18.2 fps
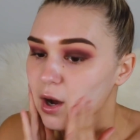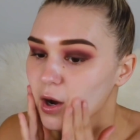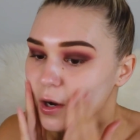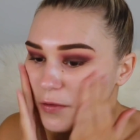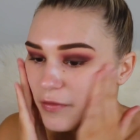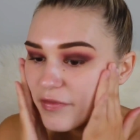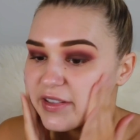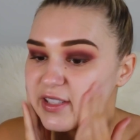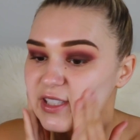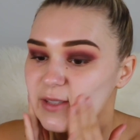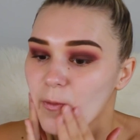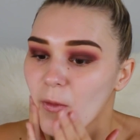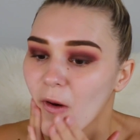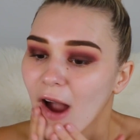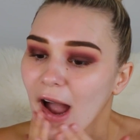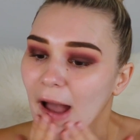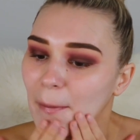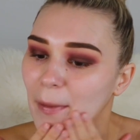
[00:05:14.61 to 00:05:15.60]
of this
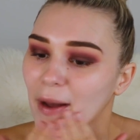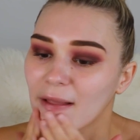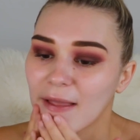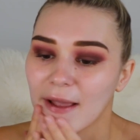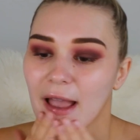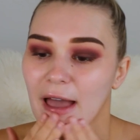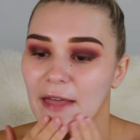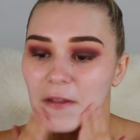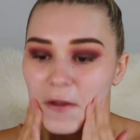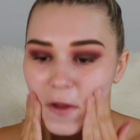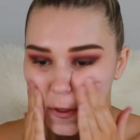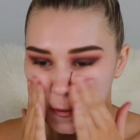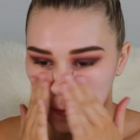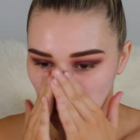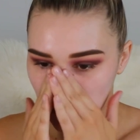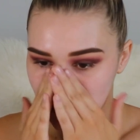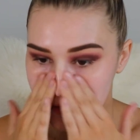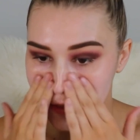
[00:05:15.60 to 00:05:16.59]
primer, like at the
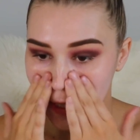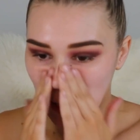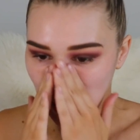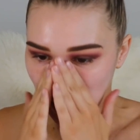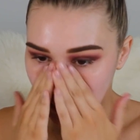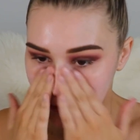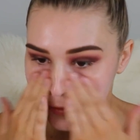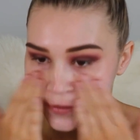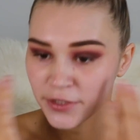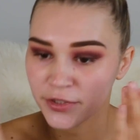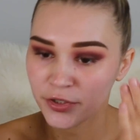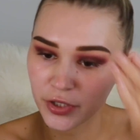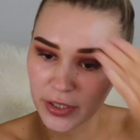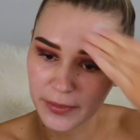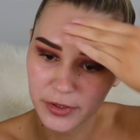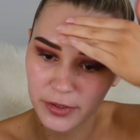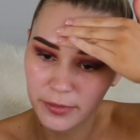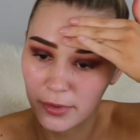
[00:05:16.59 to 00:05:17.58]
end of the day, in the
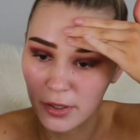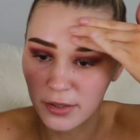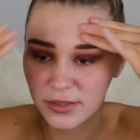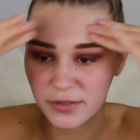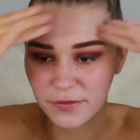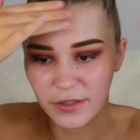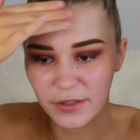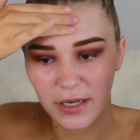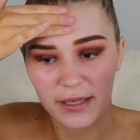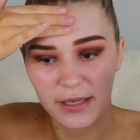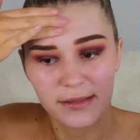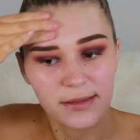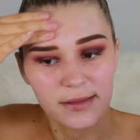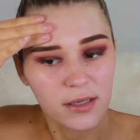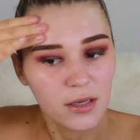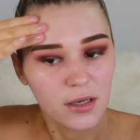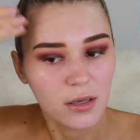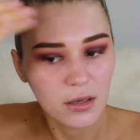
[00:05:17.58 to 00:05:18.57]
description box if you
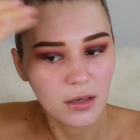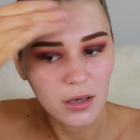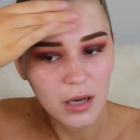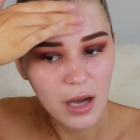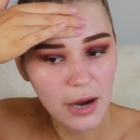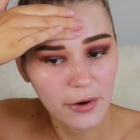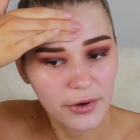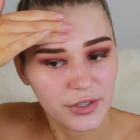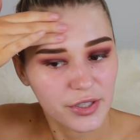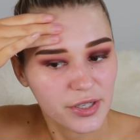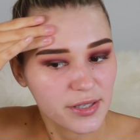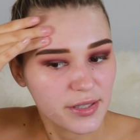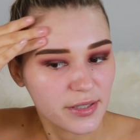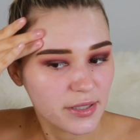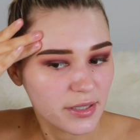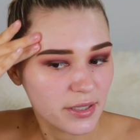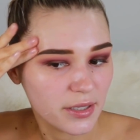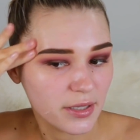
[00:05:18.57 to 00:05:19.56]
guys are
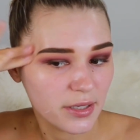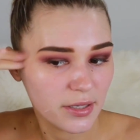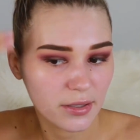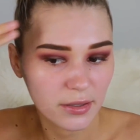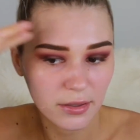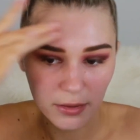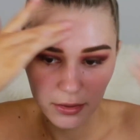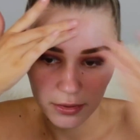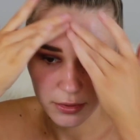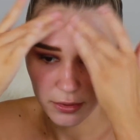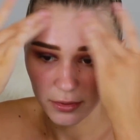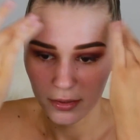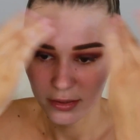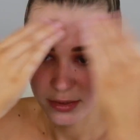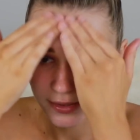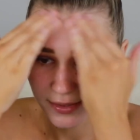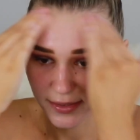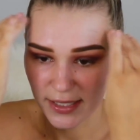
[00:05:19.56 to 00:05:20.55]
interested
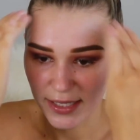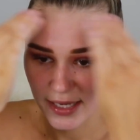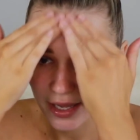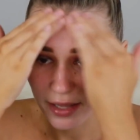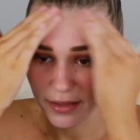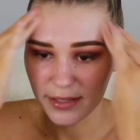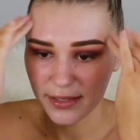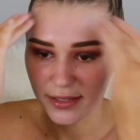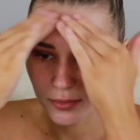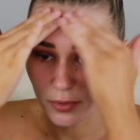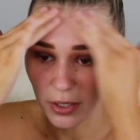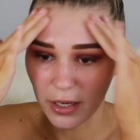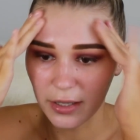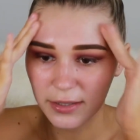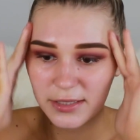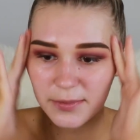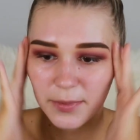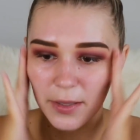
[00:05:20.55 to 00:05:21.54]
to see how this
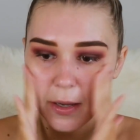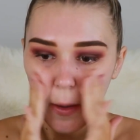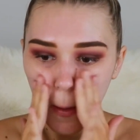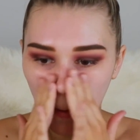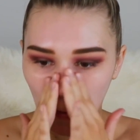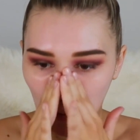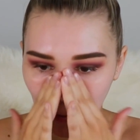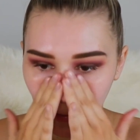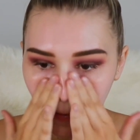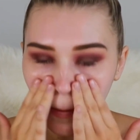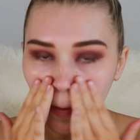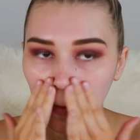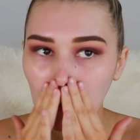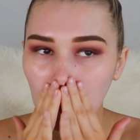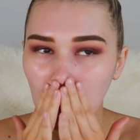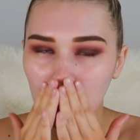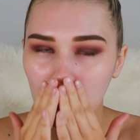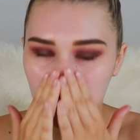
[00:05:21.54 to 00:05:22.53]
works. But
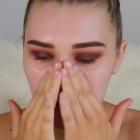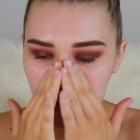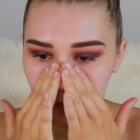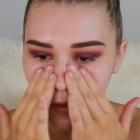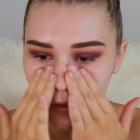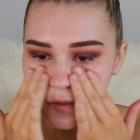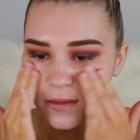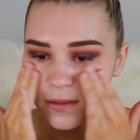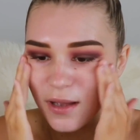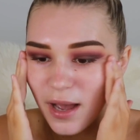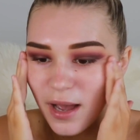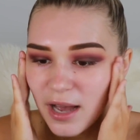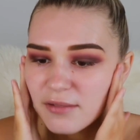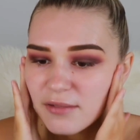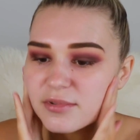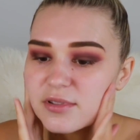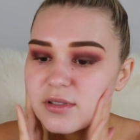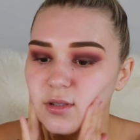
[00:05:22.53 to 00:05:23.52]
it smells
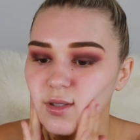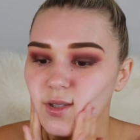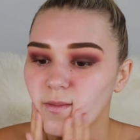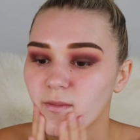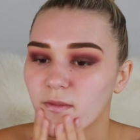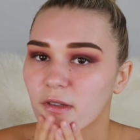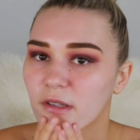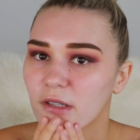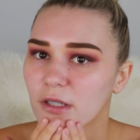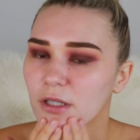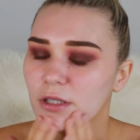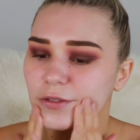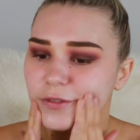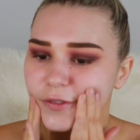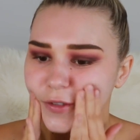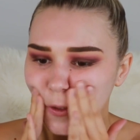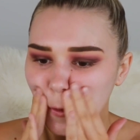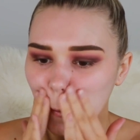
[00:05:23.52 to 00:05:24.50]
absolutely
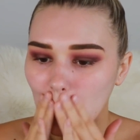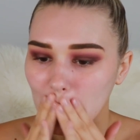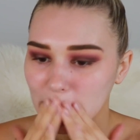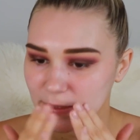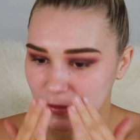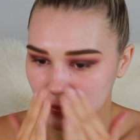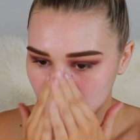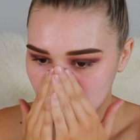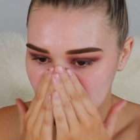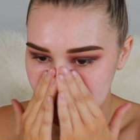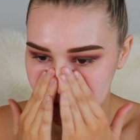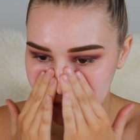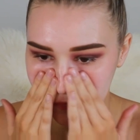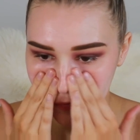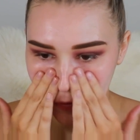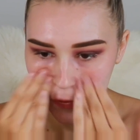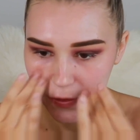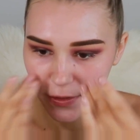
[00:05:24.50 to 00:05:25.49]
beautiful. It has like a nice
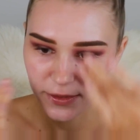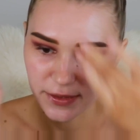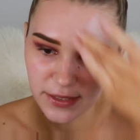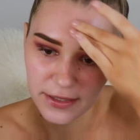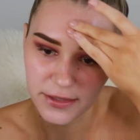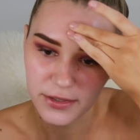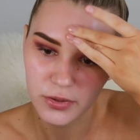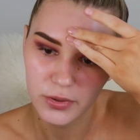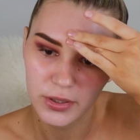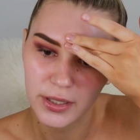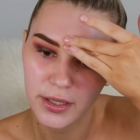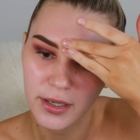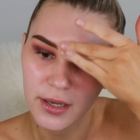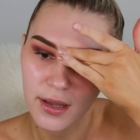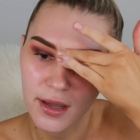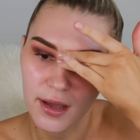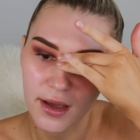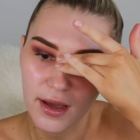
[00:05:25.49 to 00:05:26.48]
rose scent to it.
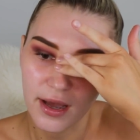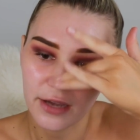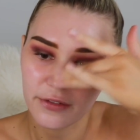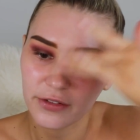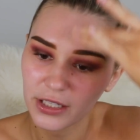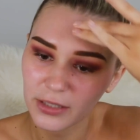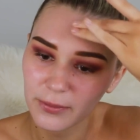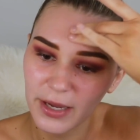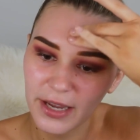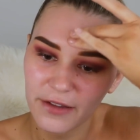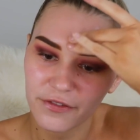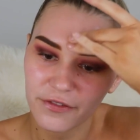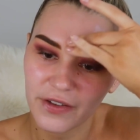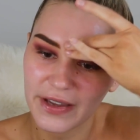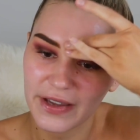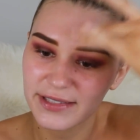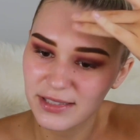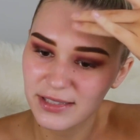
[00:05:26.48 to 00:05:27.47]
feel like my
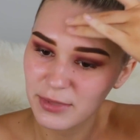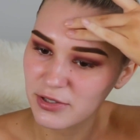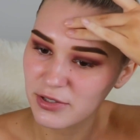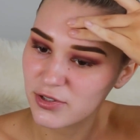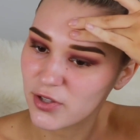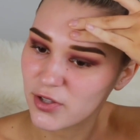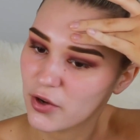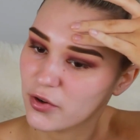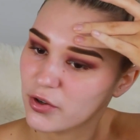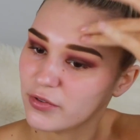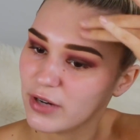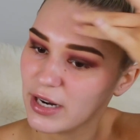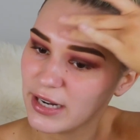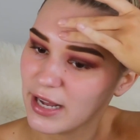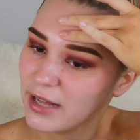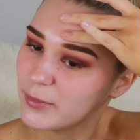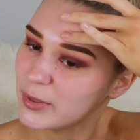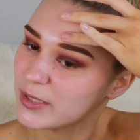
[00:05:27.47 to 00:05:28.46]
face smells so good
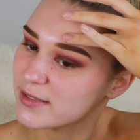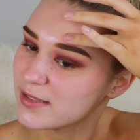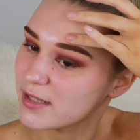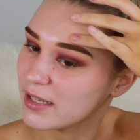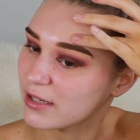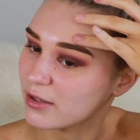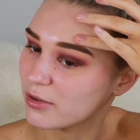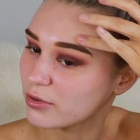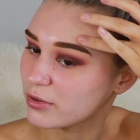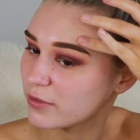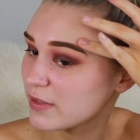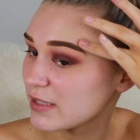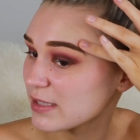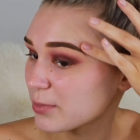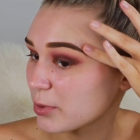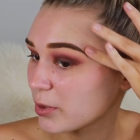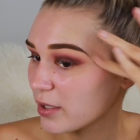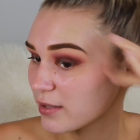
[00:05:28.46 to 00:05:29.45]
right now because of like all of
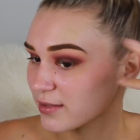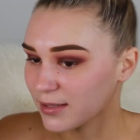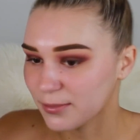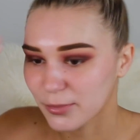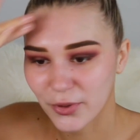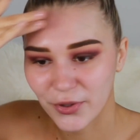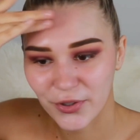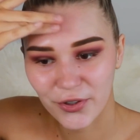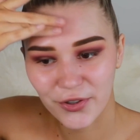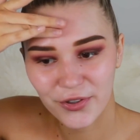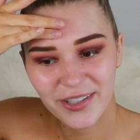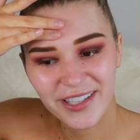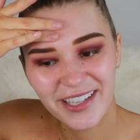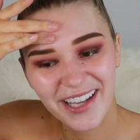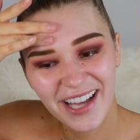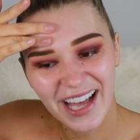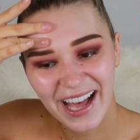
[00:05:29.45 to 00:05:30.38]
these products I'm putting on.